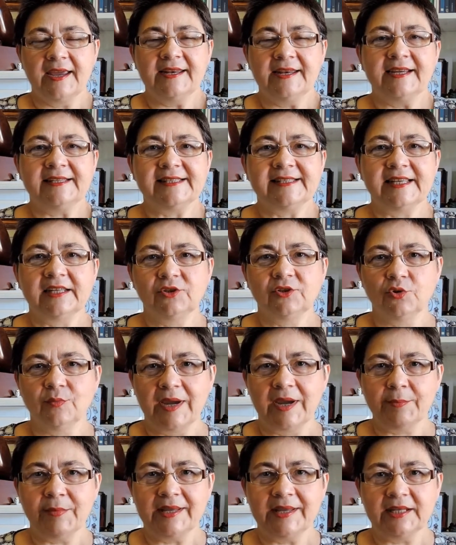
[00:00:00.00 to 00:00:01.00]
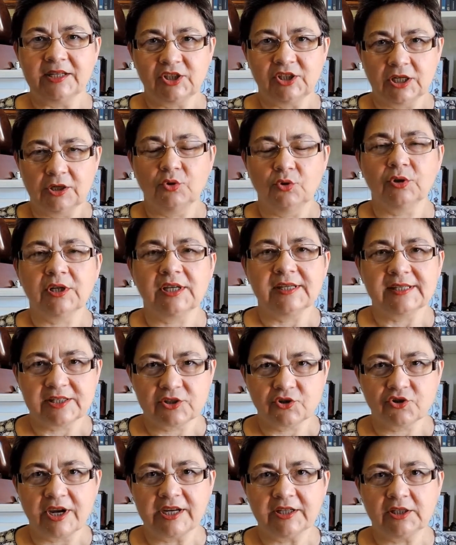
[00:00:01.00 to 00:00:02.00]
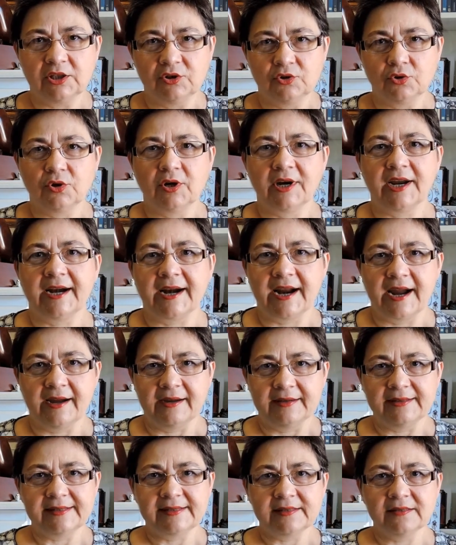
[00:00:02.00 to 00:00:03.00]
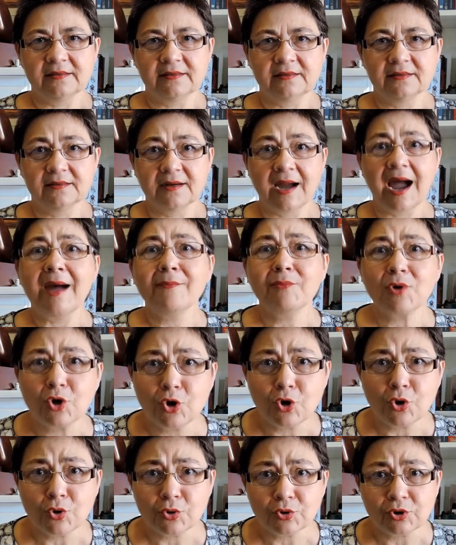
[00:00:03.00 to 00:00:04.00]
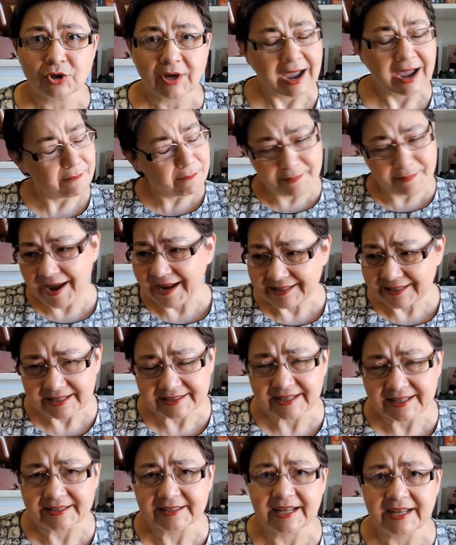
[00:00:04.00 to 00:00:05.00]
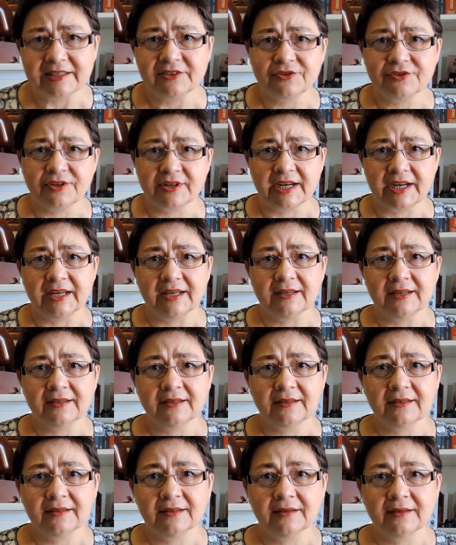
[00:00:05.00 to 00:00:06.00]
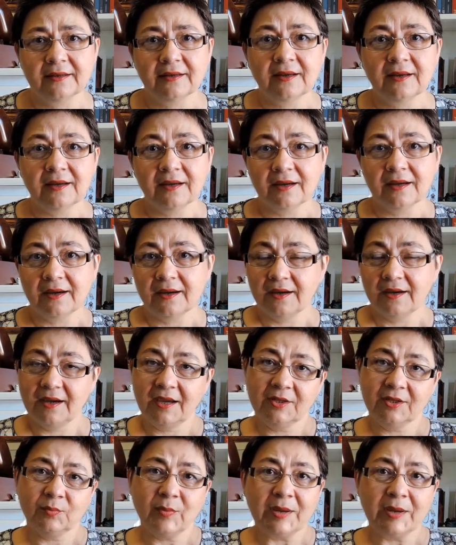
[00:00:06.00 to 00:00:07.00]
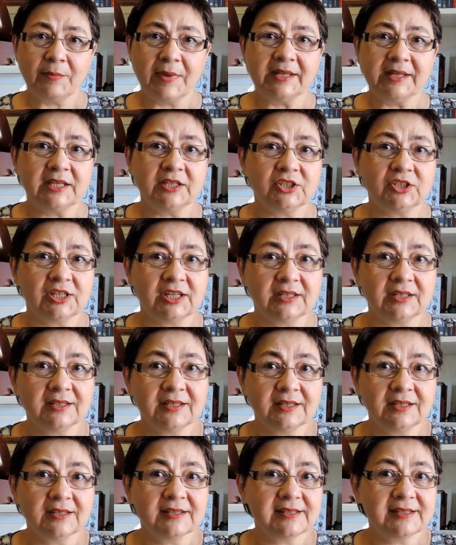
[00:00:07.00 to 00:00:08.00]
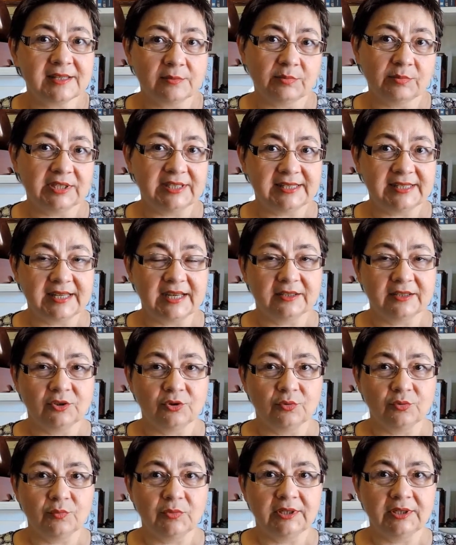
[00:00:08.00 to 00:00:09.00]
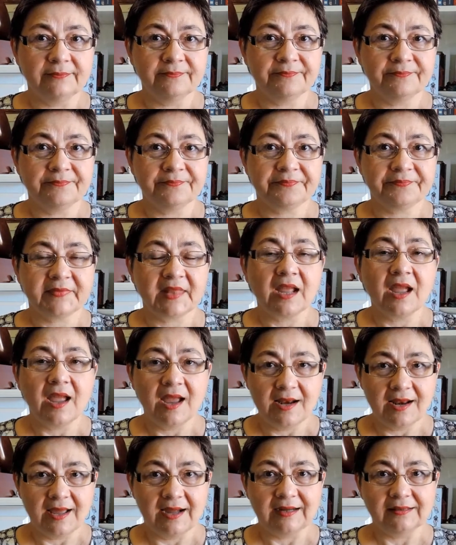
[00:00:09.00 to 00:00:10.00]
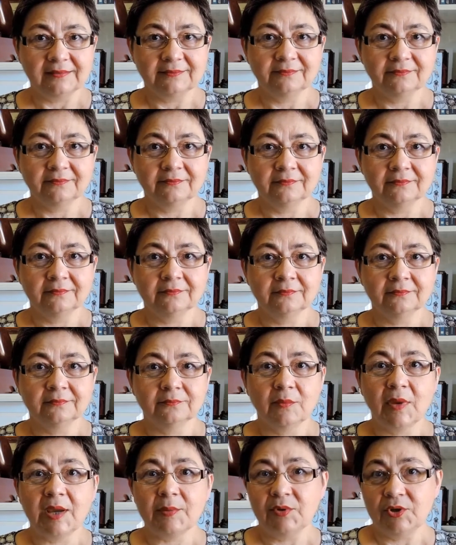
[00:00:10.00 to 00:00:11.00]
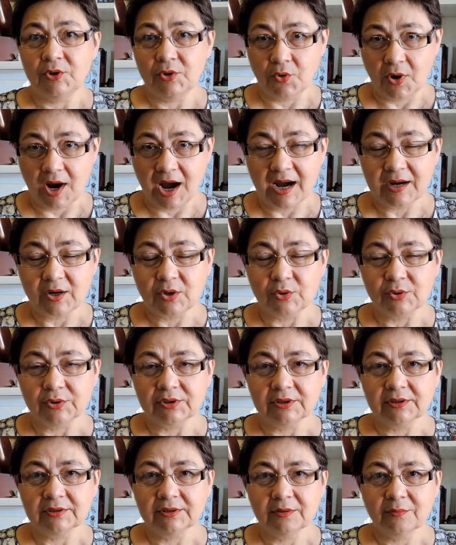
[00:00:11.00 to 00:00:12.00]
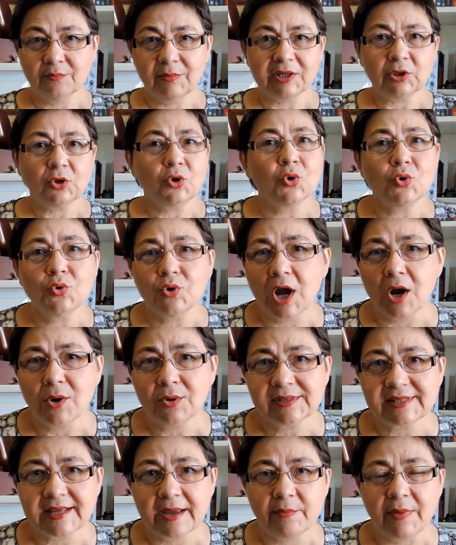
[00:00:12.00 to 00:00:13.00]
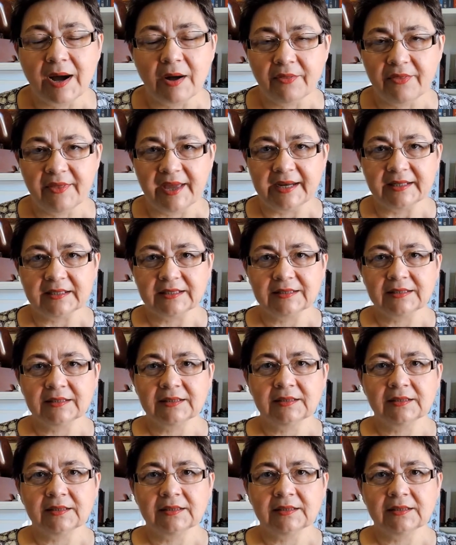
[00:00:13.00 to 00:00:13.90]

and I said to my manager, looking straight into her eyes, I'm good, I'm better than that 3. And my manager simply said to me, Ella, maybe you are good, but who knows about that?